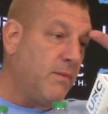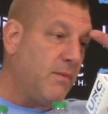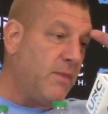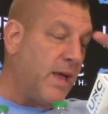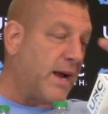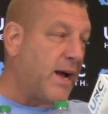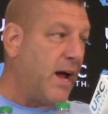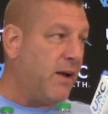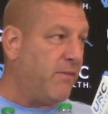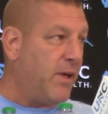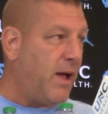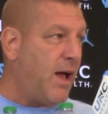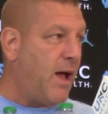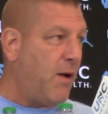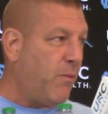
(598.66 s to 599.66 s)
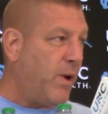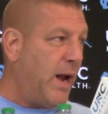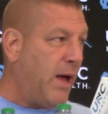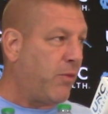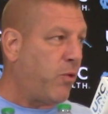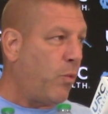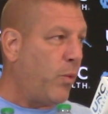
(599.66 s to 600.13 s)
that kind of went
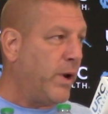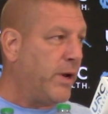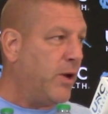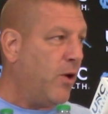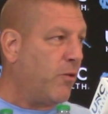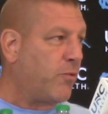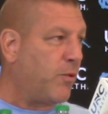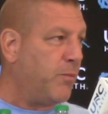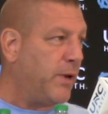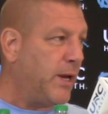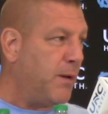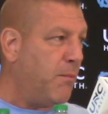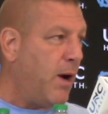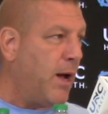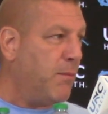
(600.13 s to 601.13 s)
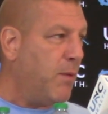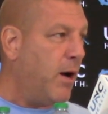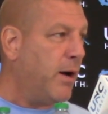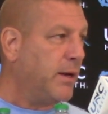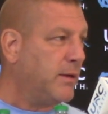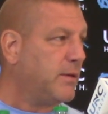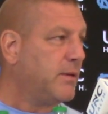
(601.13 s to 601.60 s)
out the window for me in my
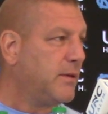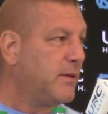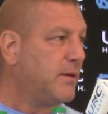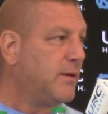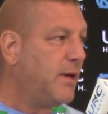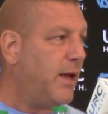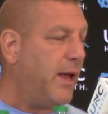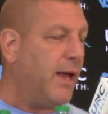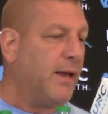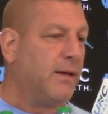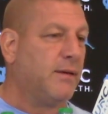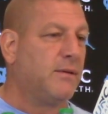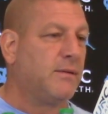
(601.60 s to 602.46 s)
mind. and